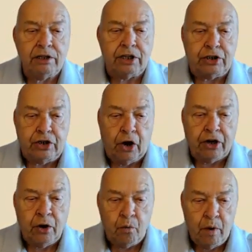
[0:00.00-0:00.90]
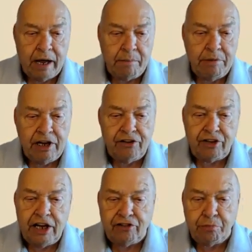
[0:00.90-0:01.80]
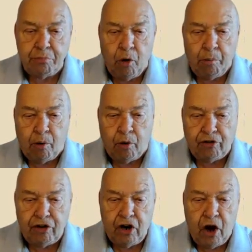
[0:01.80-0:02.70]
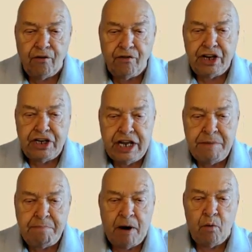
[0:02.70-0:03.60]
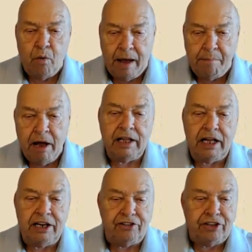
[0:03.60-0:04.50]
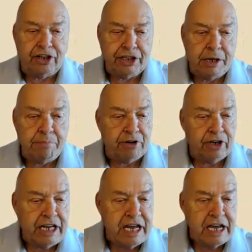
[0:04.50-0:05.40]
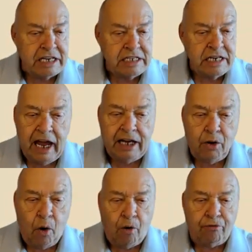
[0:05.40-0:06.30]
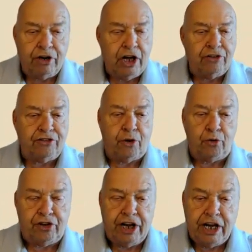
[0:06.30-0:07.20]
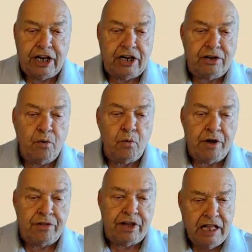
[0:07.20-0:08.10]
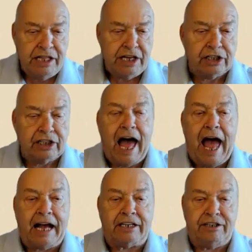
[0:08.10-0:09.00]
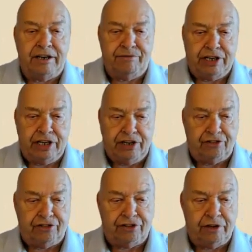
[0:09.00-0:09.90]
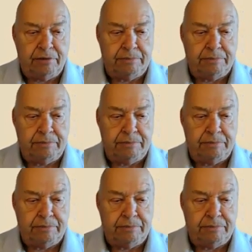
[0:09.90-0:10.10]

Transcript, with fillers: The dark web is a small portion of the deep web that is deliberately hidden and often associated with illegal activities.